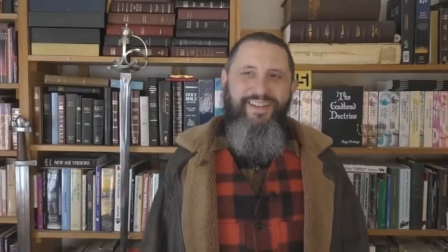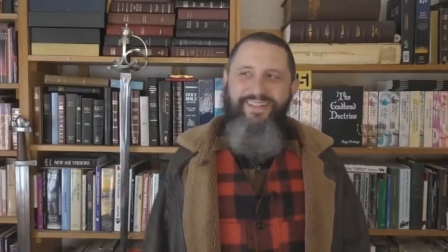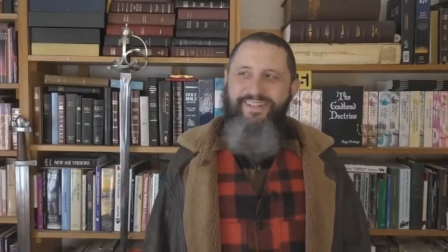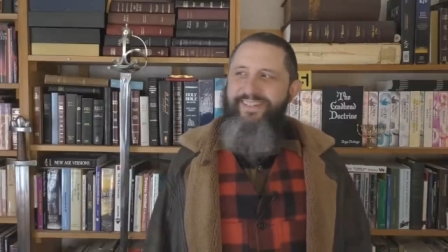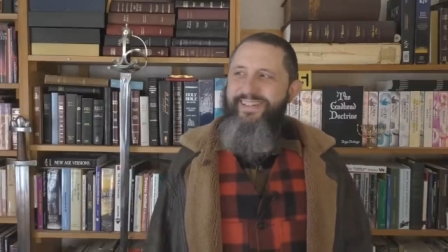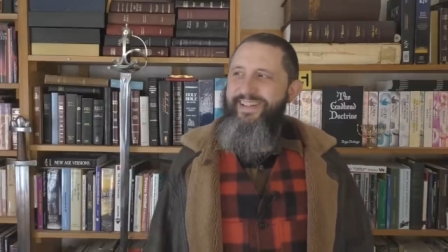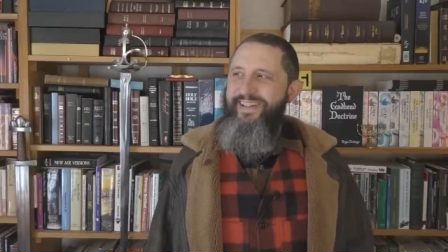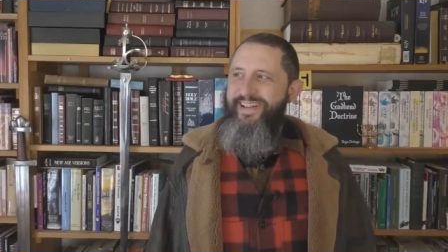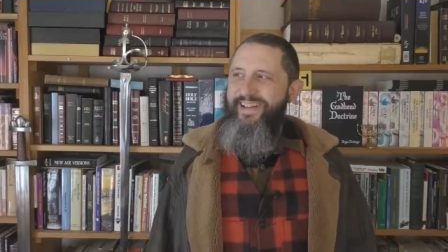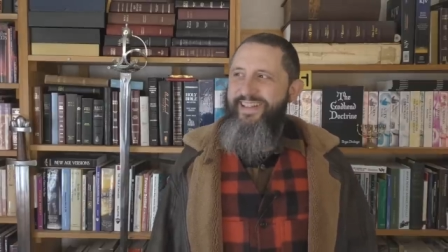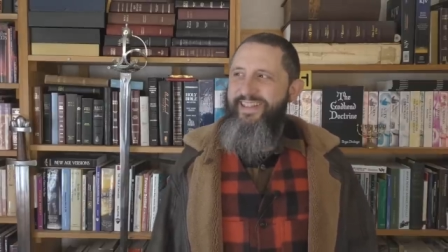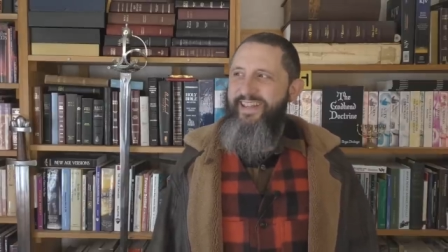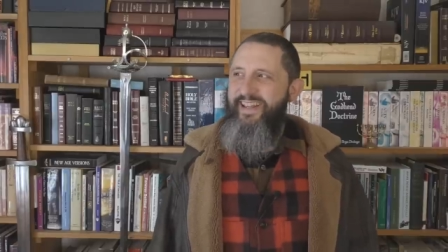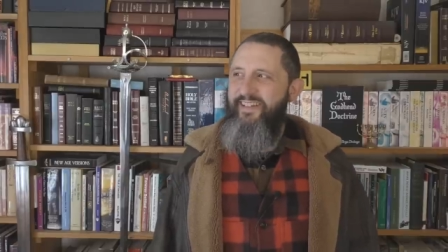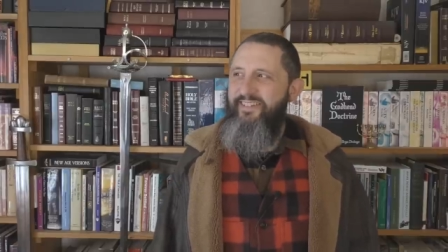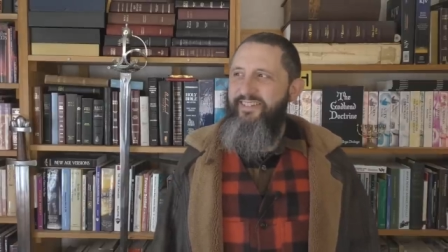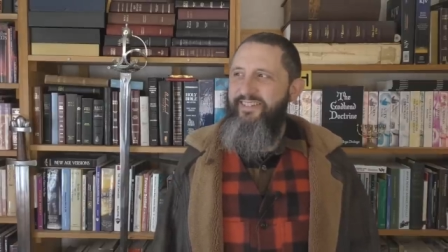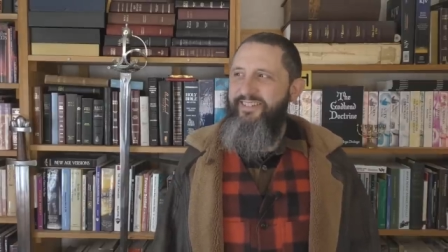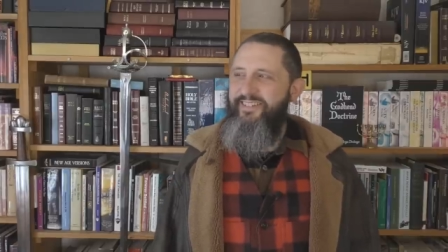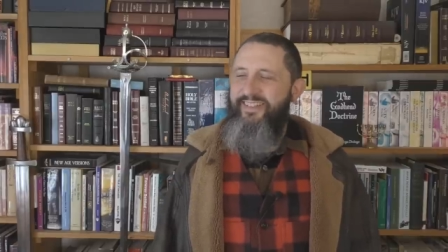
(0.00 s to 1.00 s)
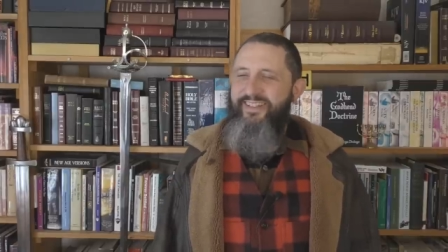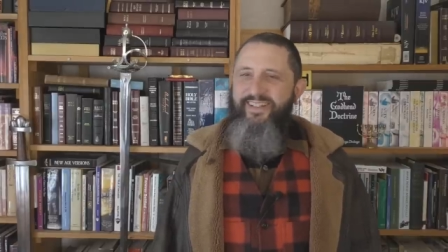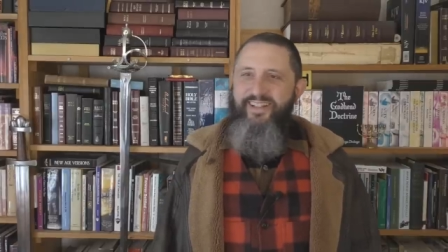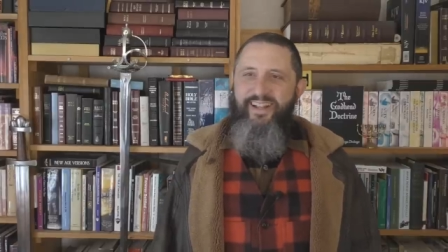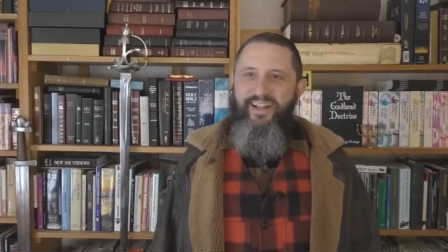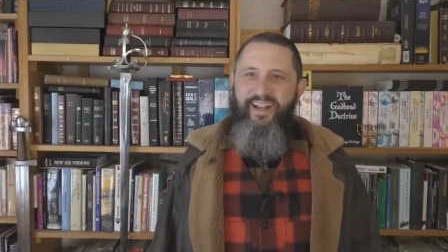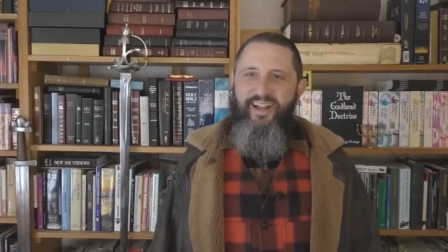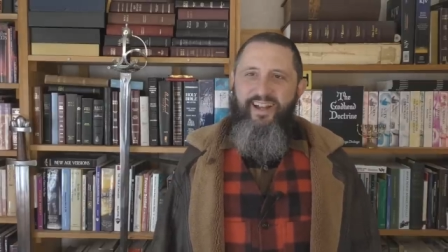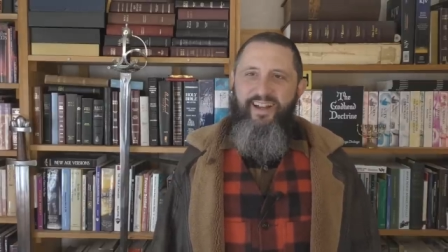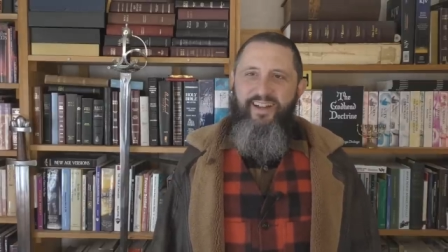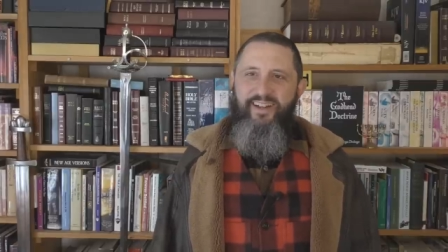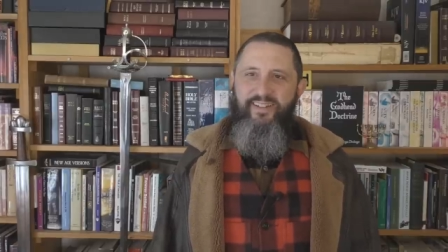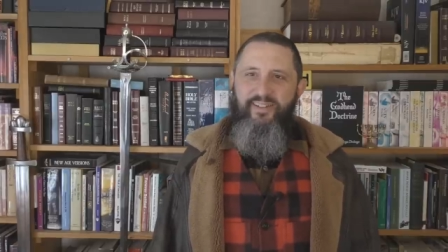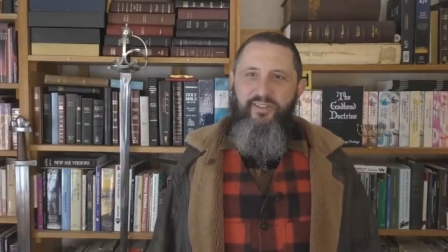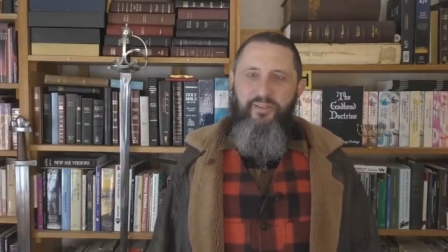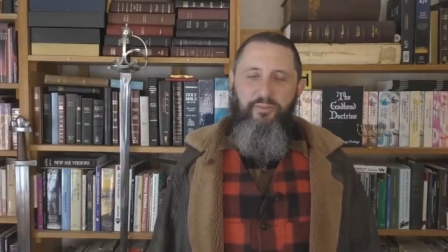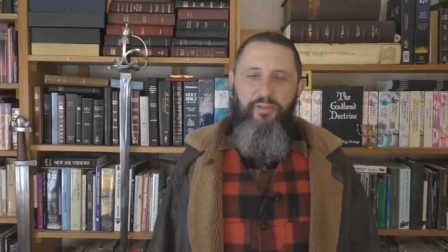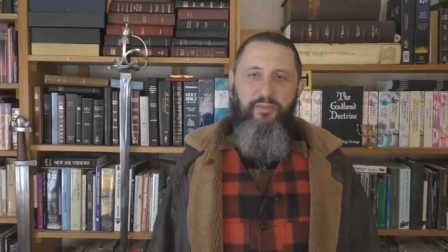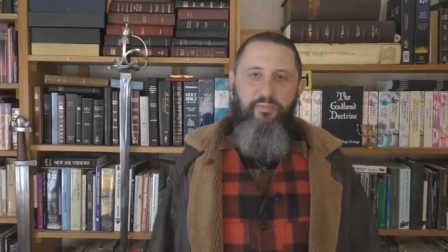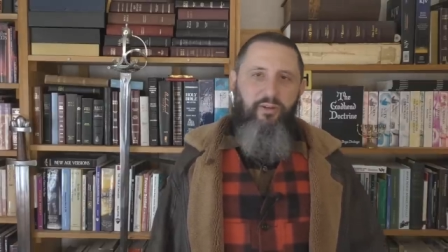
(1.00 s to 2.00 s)
you know, then it was, uh,
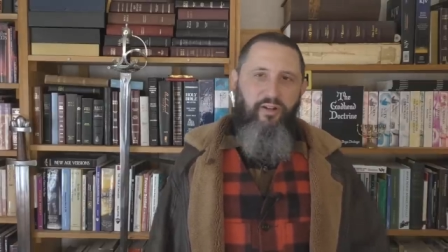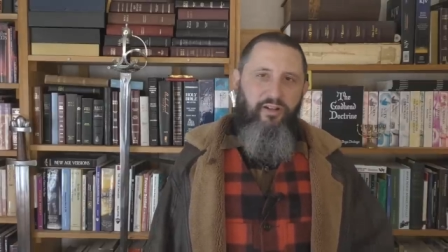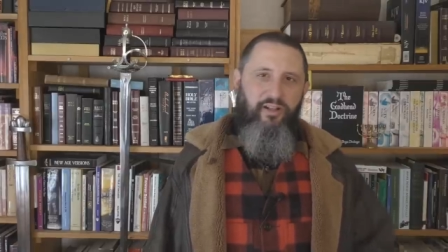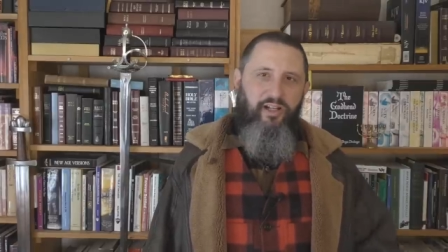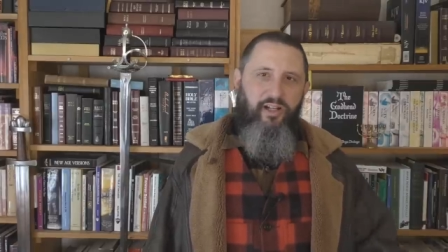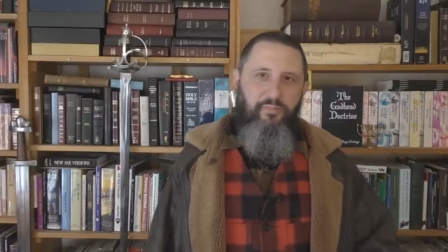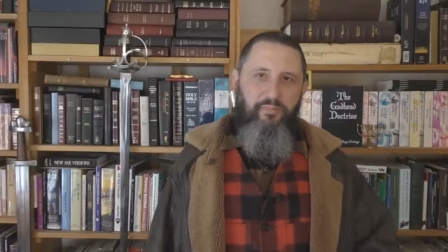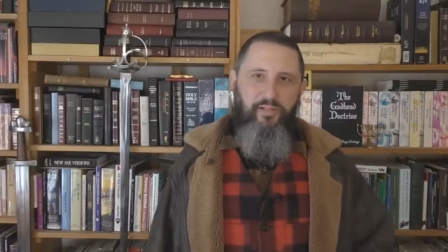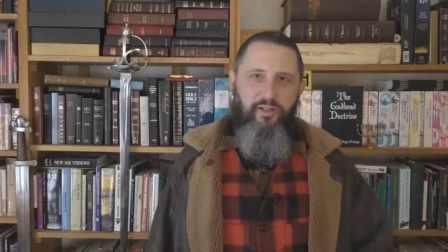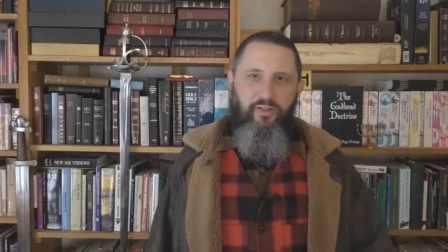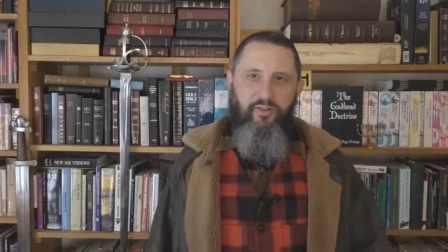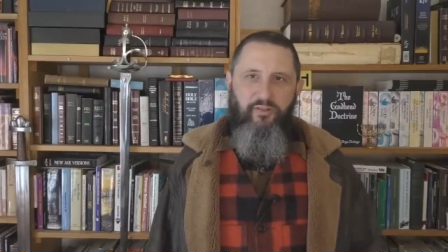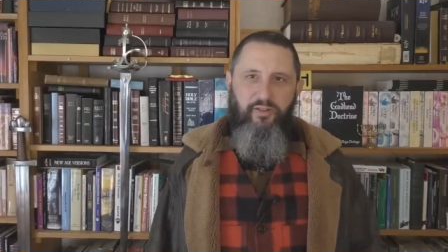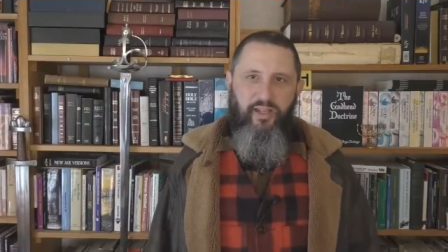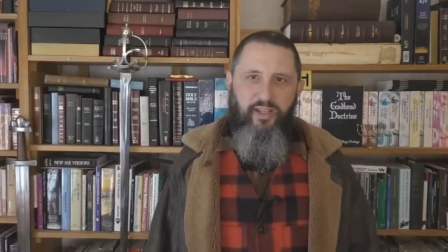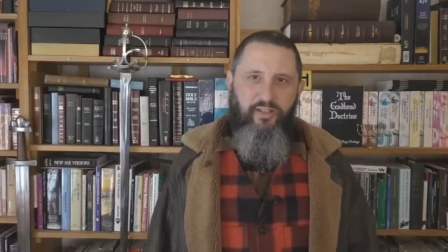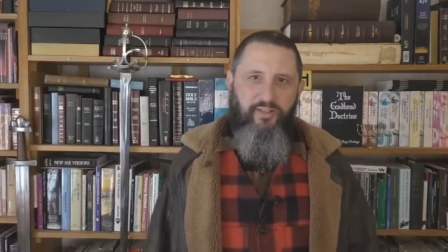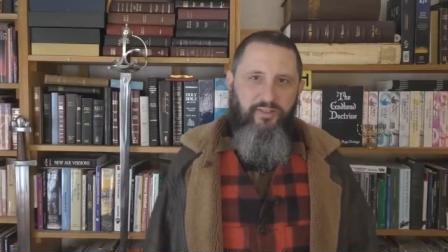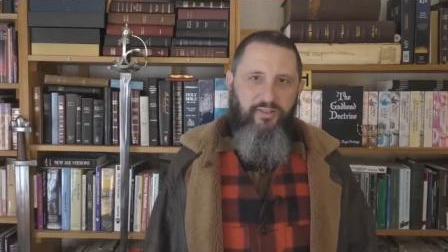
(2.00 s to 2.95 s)
somebody brought it up, you know, hey,